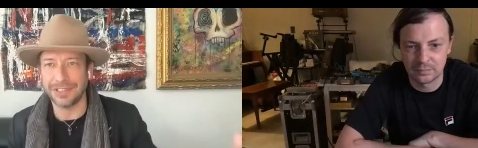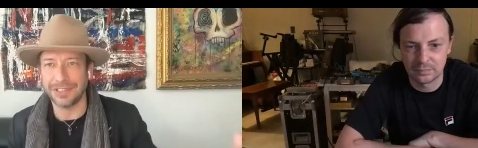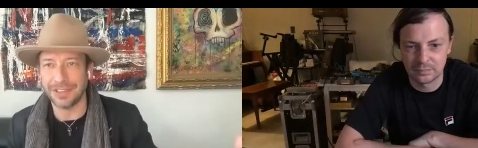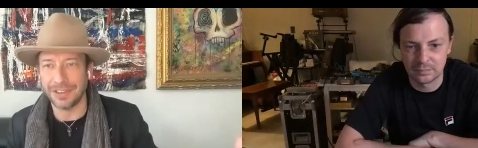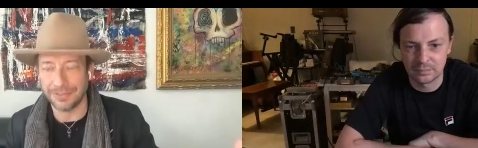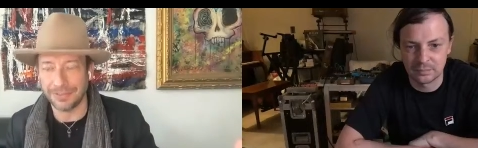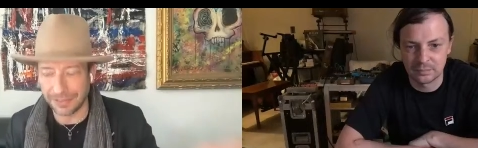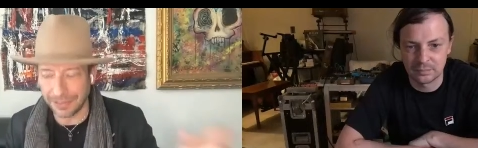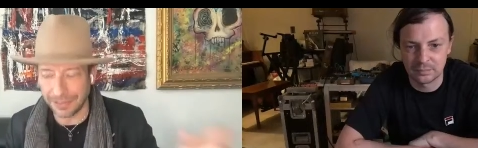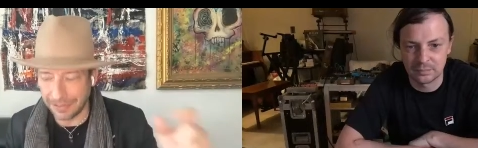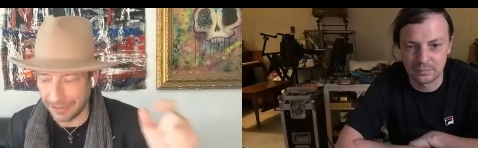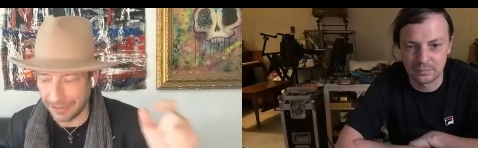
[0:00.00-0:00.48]

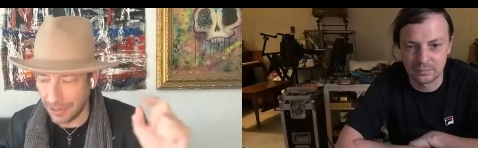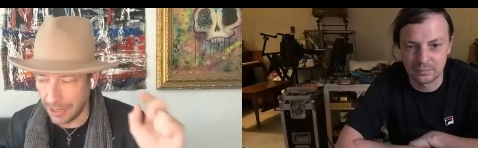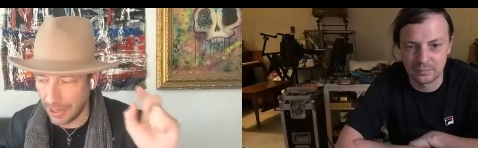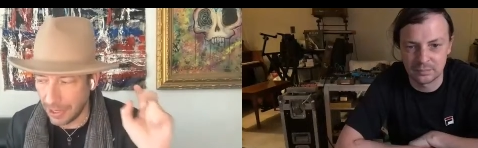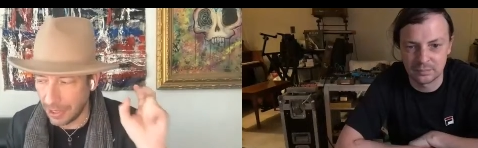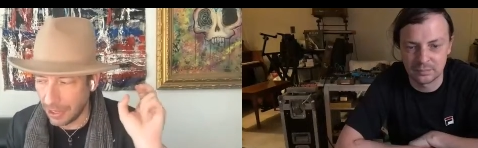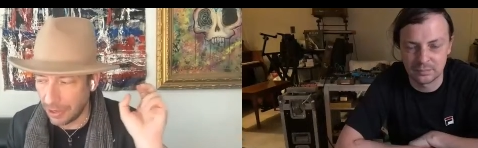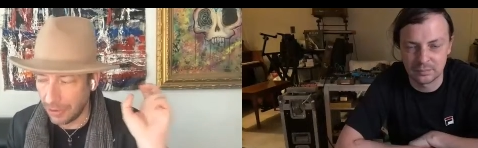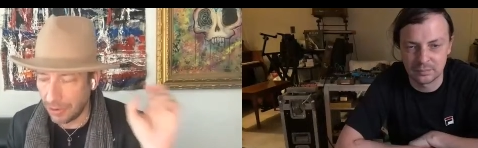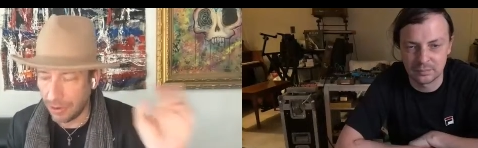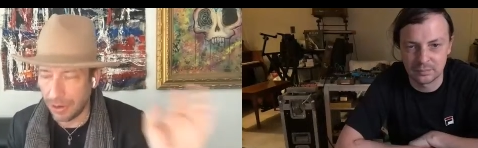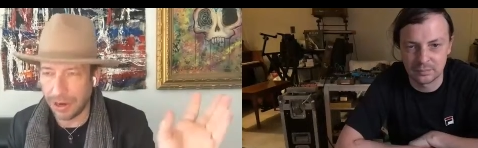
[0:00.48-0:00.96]
Speaker 1: yourself. And
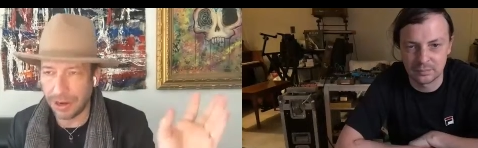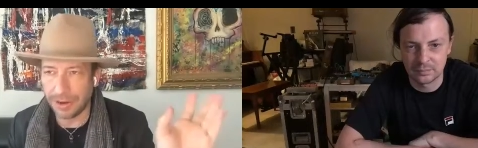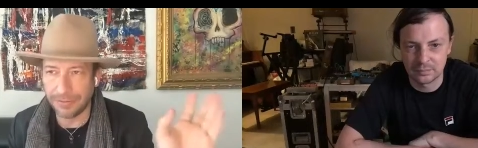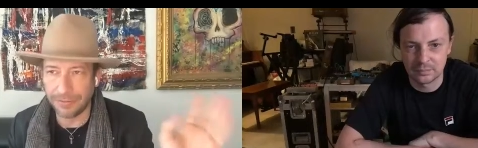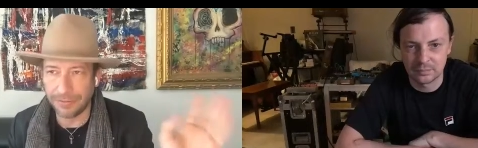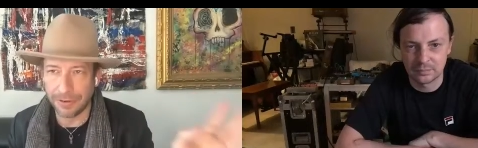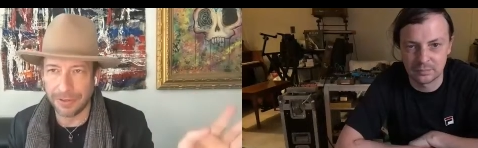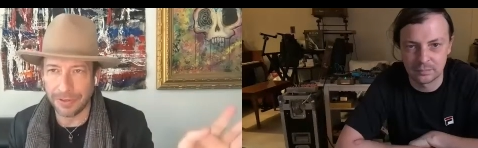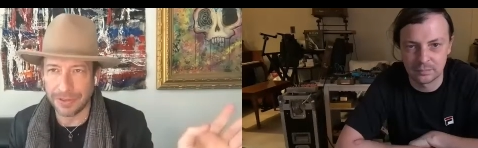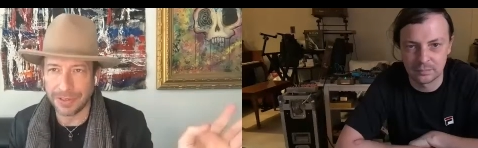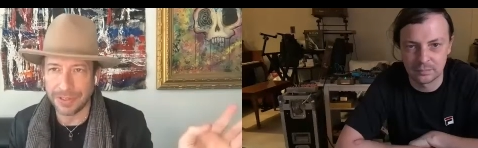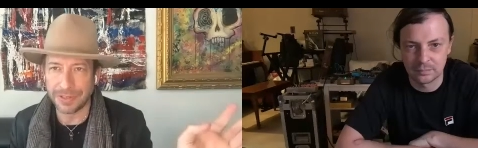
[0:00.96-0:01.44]
well, uh,
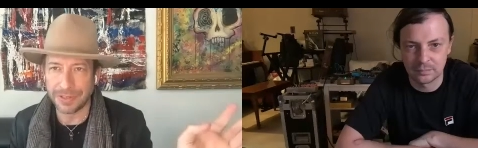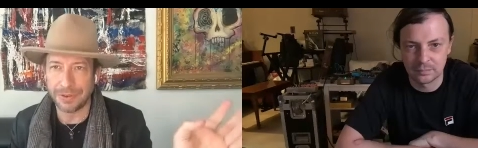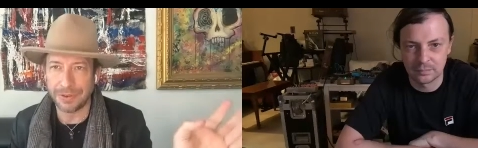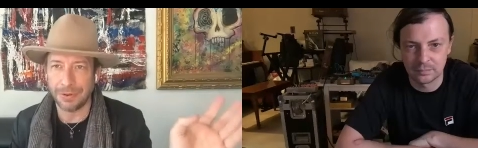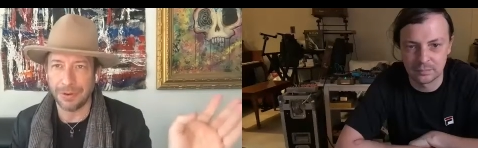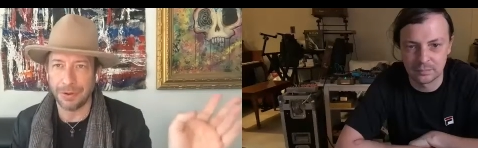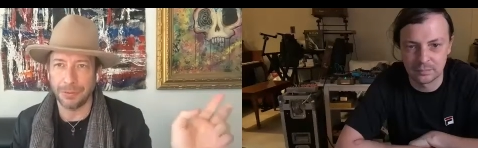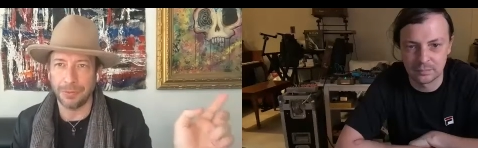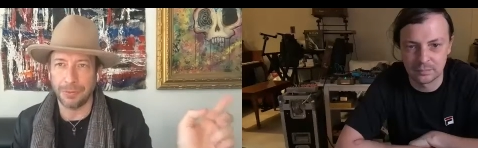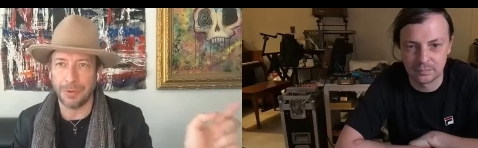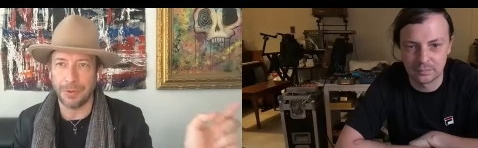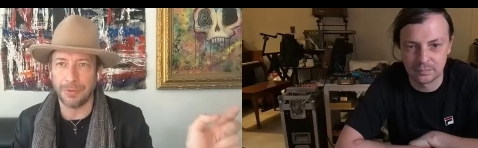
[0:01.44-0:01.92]
for the
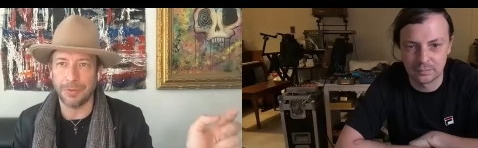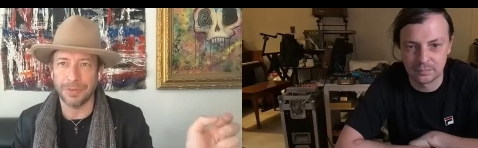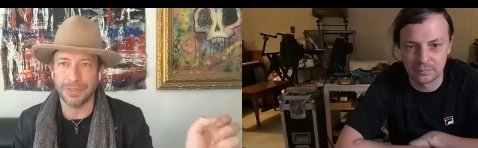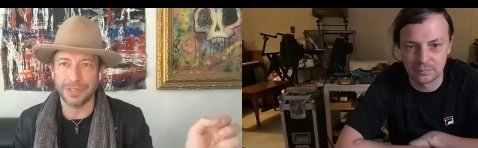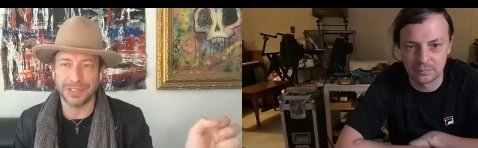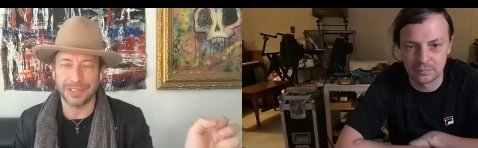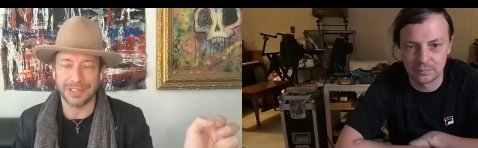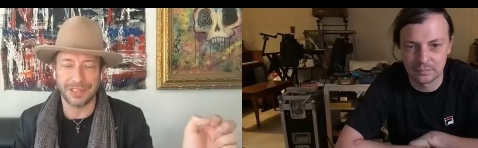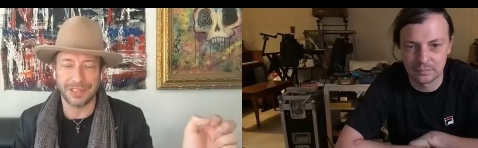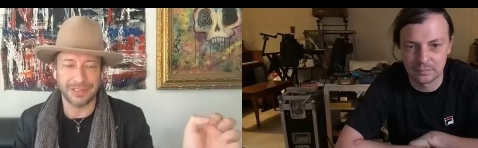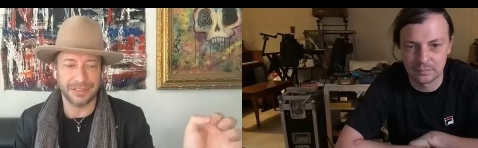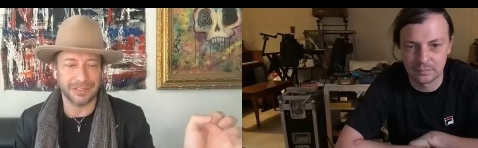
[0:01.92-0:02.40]
score, what
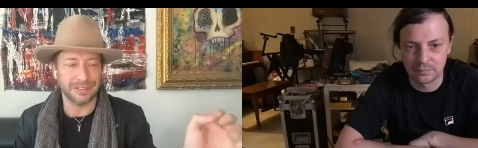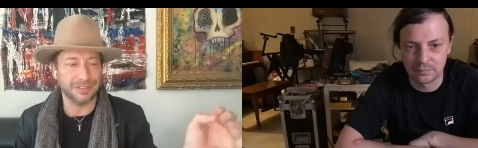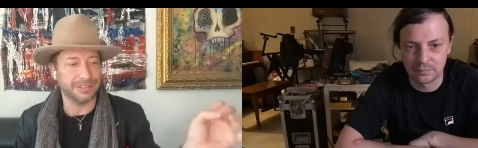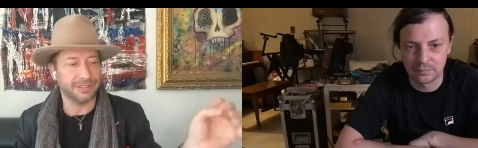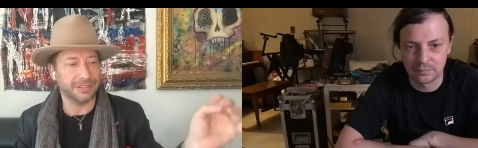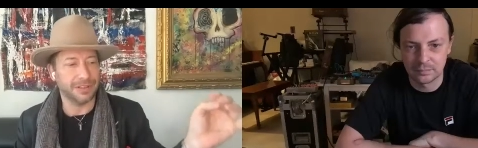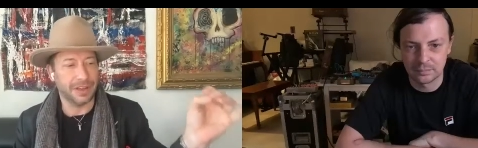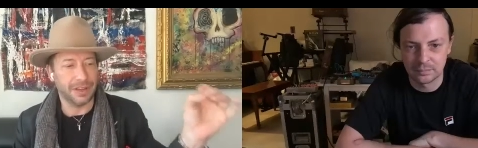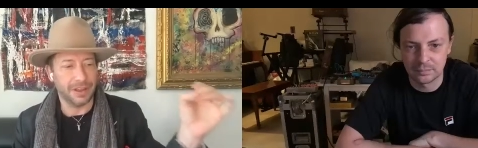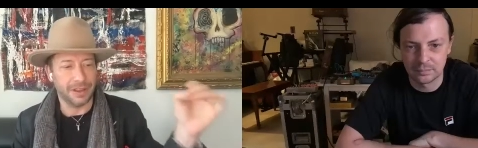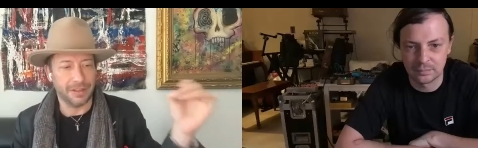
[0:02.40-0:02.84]
was uh,